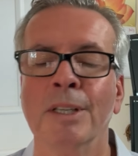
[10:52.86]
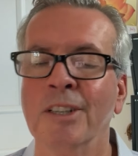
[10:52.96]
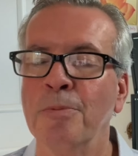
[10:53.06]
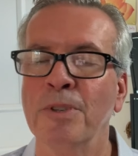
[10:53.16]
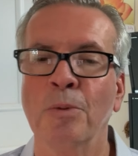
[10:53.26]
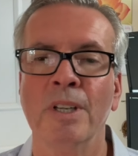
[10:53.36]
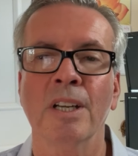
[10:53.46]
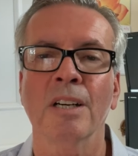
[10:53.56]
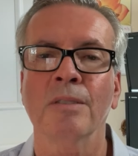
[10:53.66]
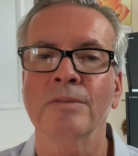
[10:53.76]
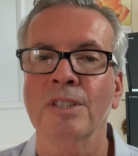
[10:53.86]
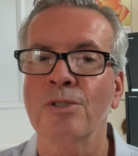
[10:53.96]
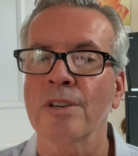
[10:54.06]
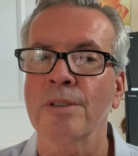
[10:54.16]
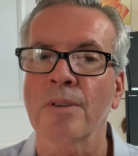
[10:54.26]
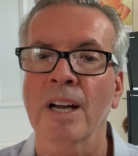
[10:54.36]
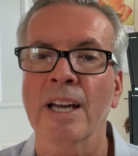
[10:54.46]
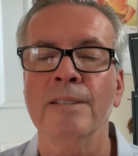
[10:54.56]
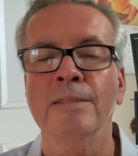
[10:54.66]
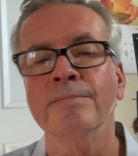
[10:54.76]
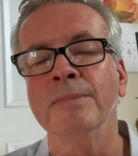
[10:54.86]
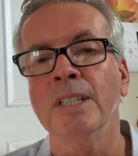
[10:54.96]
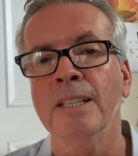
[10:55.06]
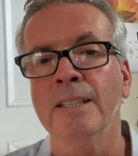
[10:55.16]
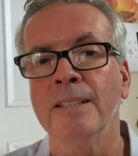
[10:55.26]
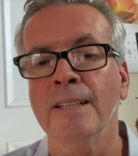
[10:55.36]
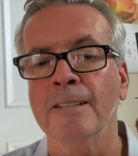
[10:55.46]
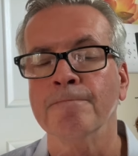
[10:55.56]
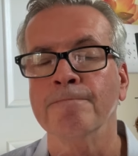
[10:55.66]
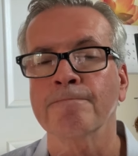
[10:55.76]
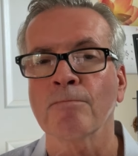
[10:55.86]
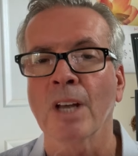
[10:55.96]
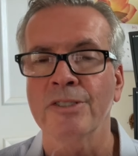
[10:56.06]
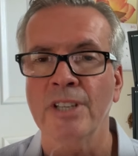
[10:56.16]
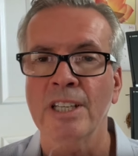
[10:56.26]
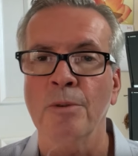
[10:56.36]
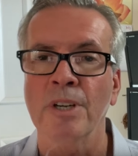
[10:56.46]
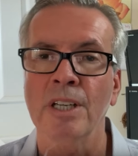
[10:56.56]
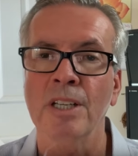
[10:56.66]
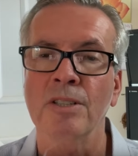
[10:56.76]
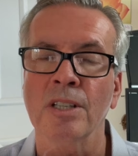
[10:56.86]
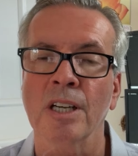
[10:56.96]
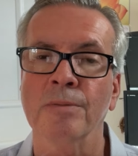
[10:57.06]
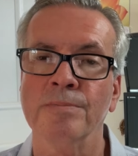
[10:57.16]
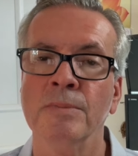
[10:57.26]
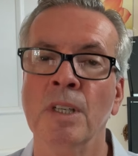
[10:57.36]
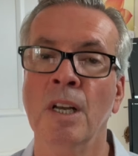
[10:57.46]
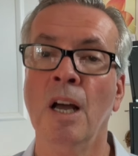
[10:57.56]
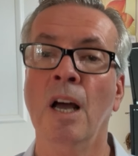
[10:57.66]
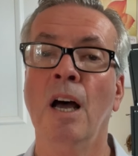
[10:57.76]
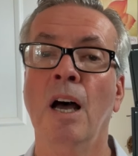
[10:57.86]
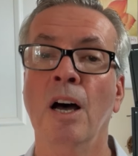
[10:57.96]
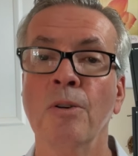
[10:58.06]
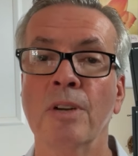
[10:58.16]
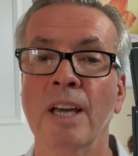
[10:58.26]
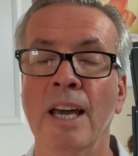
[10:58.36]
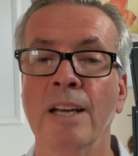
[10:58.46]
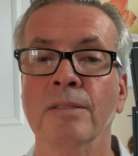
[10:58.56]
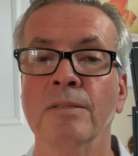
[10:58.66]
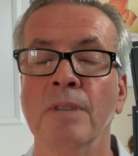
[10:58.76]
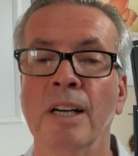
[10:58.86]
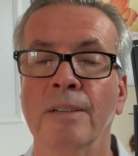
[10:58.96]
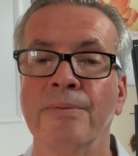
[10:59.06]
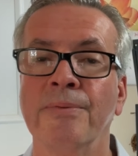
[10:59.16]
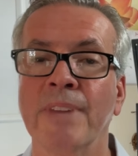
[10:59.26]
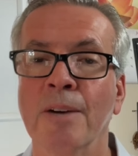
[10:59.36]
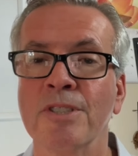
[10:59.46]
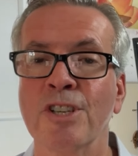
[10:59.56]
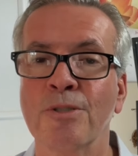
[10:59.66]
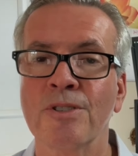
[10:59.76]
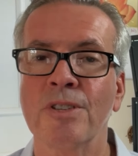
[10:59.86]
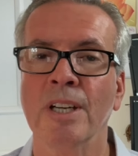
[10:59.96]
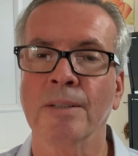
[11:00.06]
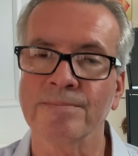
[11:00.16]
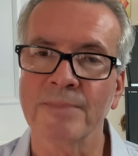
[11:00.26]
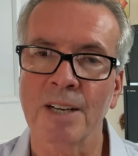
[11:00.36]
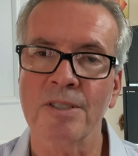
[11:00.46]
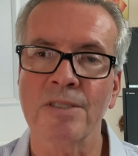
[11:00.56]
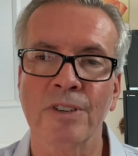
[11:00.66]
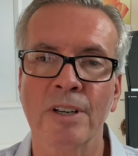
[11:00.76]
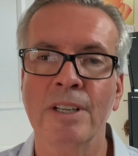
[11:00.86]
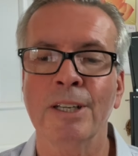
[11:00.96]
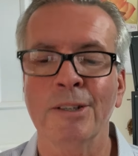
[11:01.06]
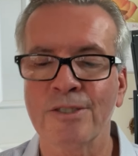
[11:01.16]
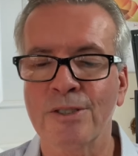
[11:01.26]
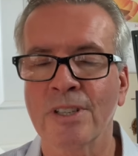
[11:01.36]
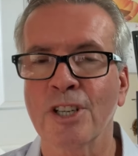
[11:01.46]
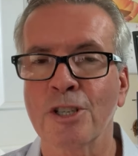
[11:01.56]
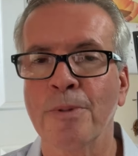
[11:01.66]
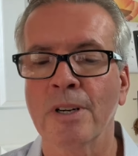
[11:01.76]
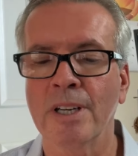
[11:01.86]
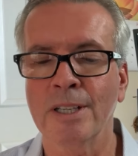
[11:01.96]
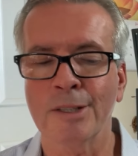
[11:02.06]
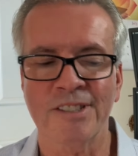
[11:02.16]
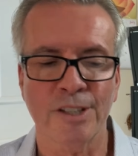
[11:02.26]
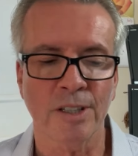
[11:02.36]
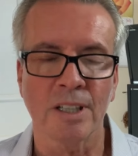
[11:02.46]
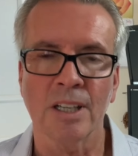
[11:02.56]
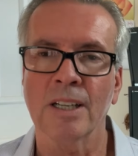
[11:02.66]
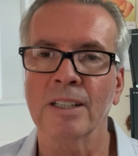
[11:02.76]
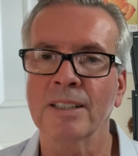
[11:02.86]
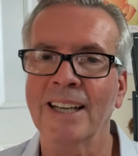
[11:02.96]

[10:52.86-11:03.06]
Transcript: open the window, enjoy the ride, and um, I'll take you where you need to go. Okay, well, that was interesting. That was a very interesting experience. Uh,